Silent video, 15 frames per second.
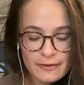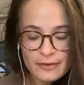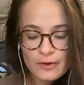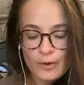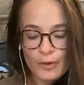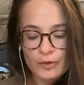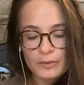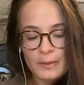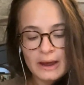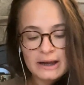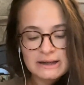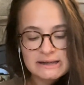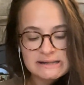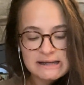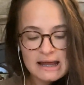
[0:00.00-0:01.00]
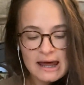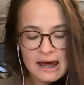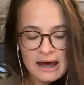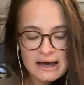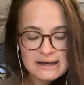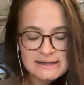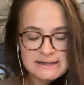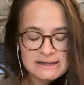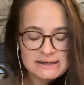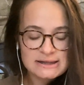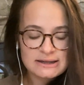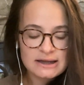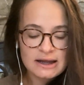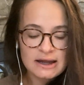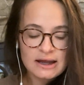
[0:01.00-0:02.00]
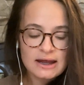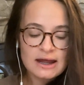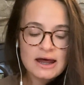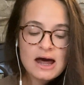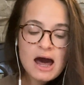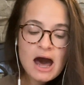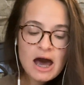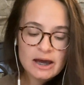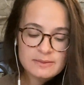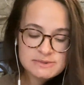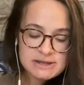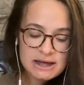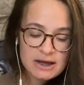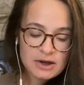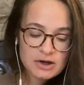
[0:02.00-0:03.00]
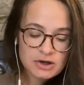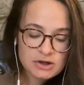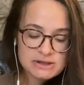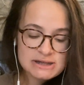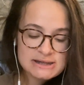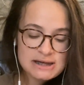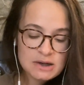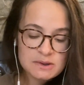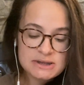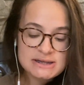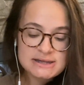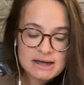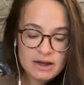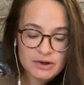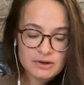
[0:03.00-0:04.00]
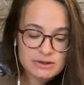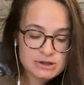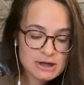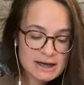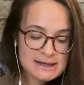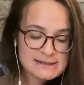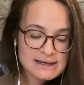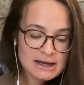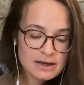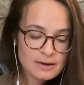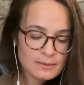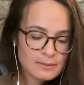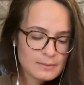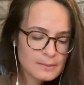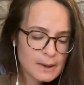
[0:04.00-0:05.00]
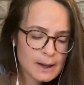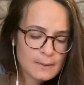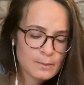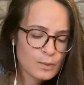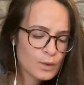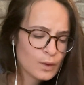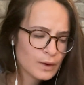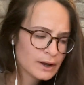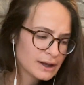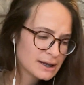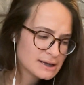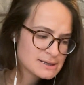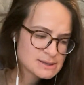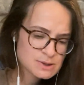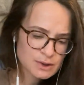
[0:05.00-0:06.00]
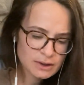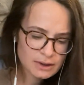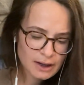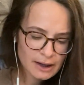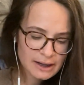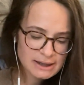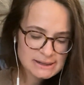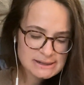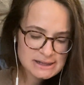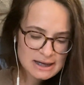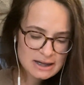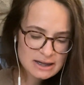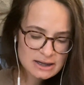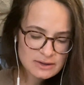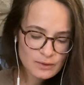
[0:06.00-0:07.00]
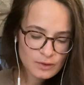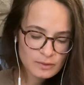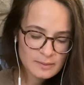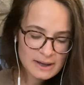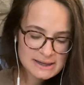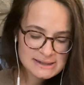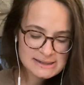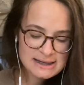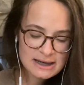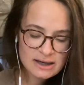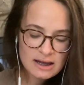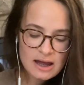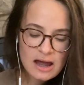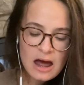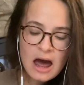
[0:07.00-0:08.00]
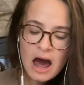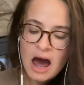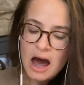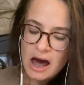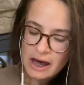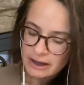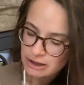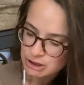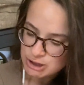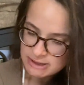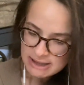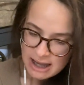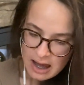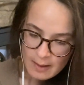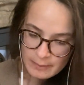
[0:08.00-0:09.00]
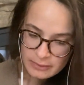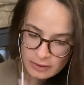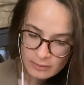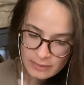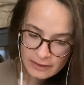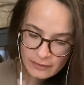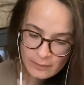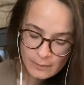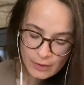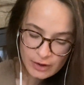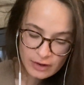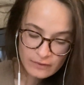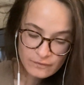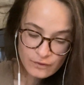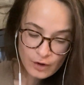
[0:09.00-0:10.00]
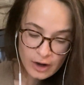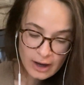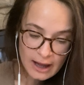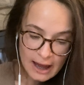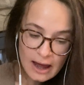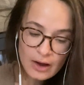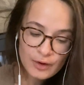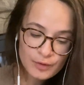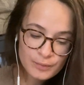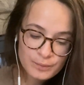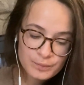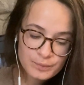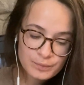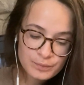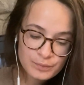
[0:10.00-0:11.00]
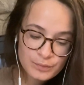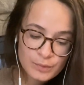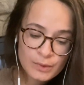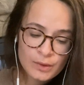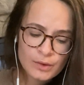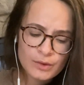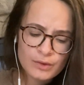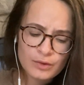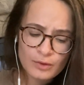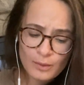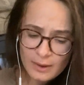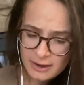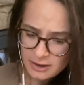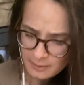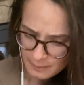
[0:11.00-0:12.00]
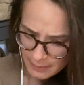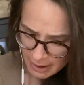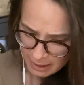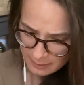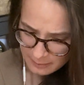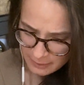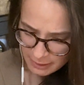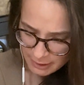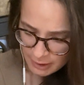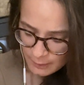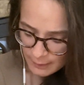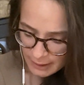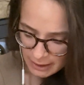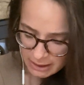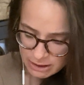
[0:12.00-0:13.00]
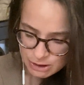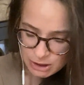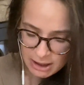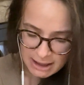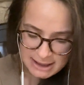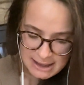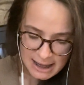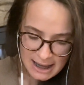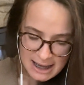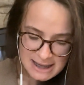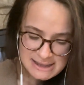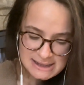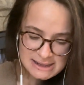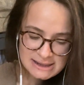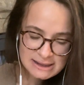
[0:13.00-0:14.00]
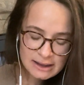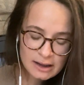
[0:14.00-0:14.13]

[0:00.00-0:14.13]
the old man asked. I'm taking her into town to sell her, Jack said. My boy, it's your lucky day, the old man said. I just happened to be in the market for a cow. You want to buy Milky White? Jack asked.